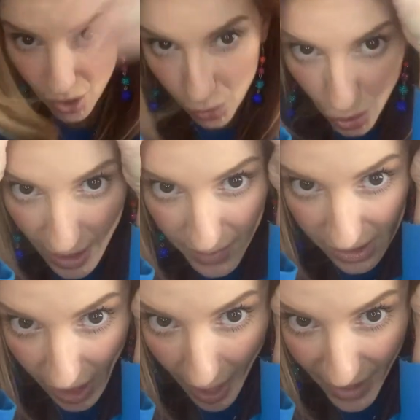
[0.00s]
the drapes.
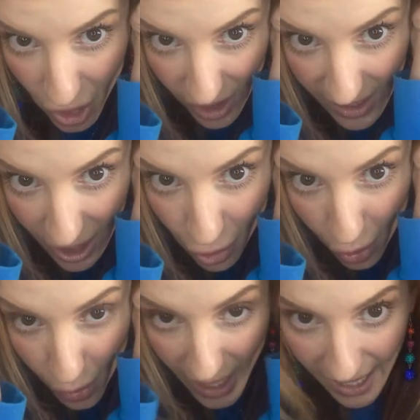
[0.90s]
I'm actually a natural
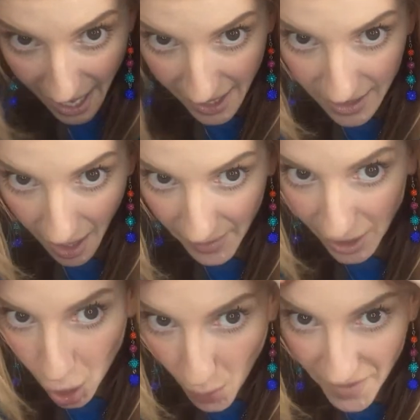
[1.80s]
gray head. I'm like
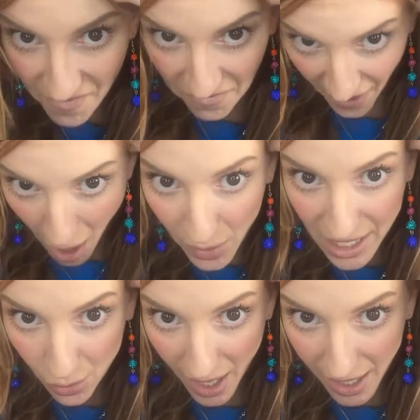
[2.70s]
going very
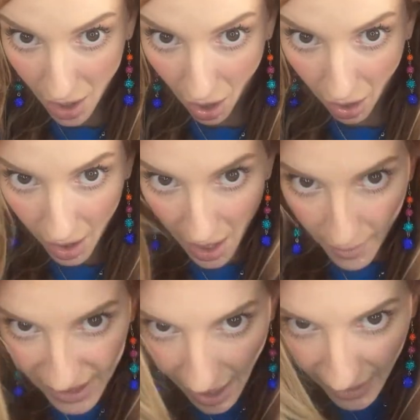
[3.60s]
gray, y'all.
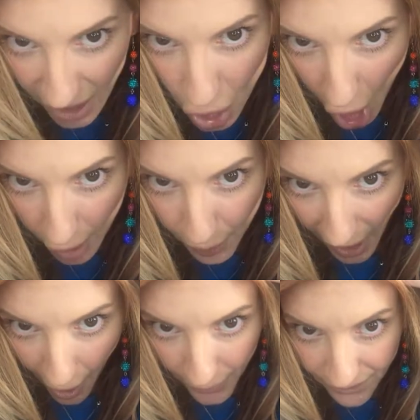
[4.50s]
But yeah, I'm like a dark
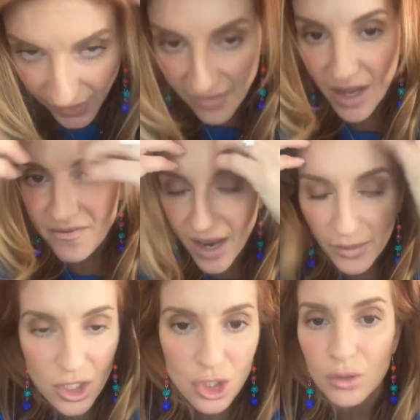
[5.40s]
brown. I've got
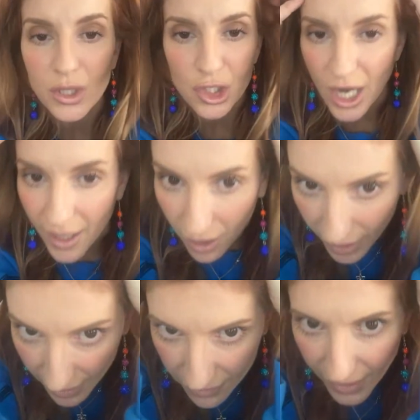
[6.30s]
very Jewish hair,
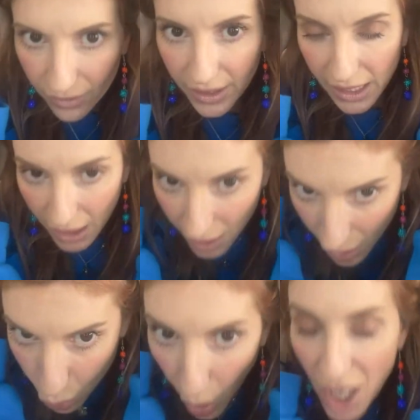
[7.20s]
like very
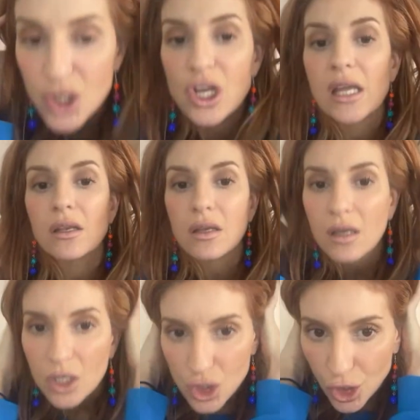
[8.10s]
Russian
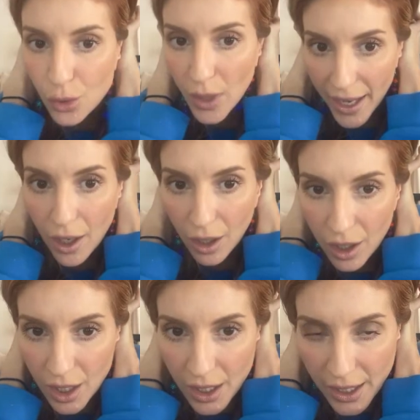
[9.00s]
Jew hair
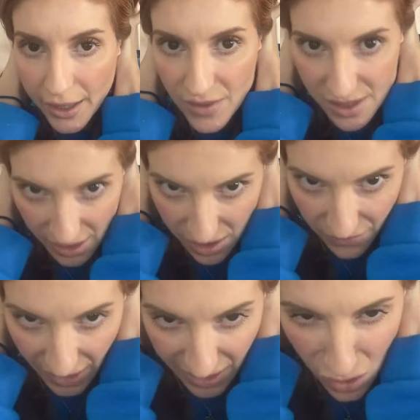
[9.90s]
in the sense of
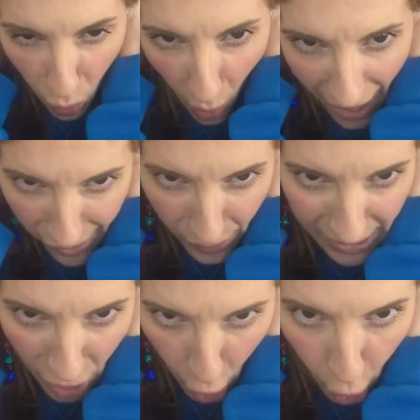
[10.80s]
like it's wiry
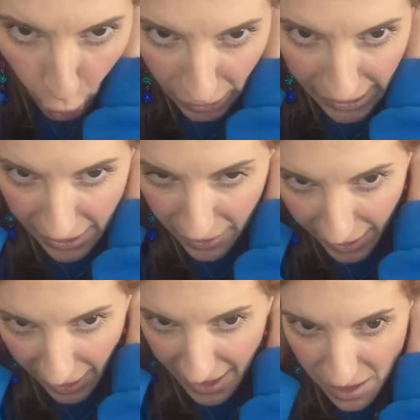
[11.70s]
and curly and
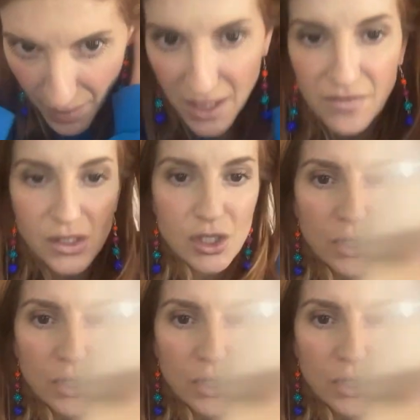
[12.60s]
like has a mind of its